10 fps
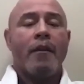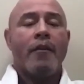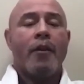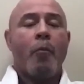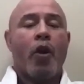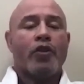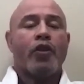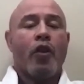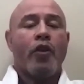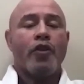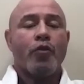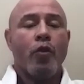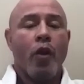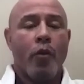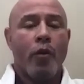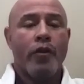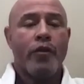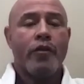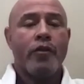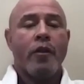the martial arts school
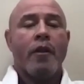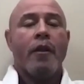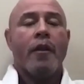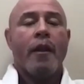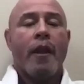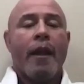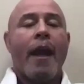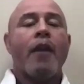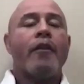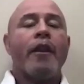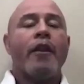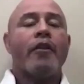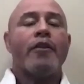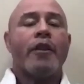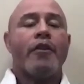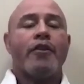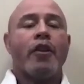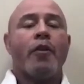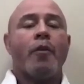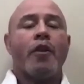owners. And I don't think you're as
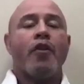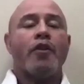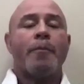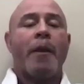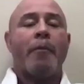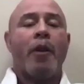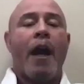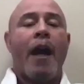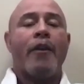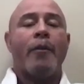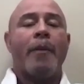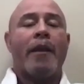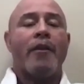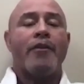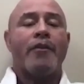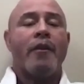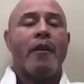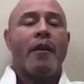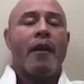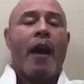concerned with those people either, because
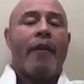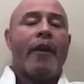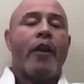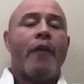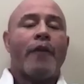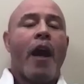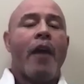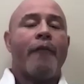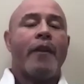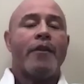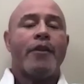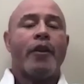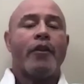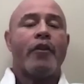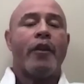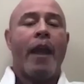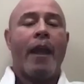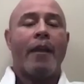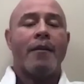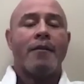I think you have confidence they're in good
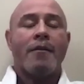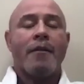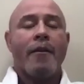hands.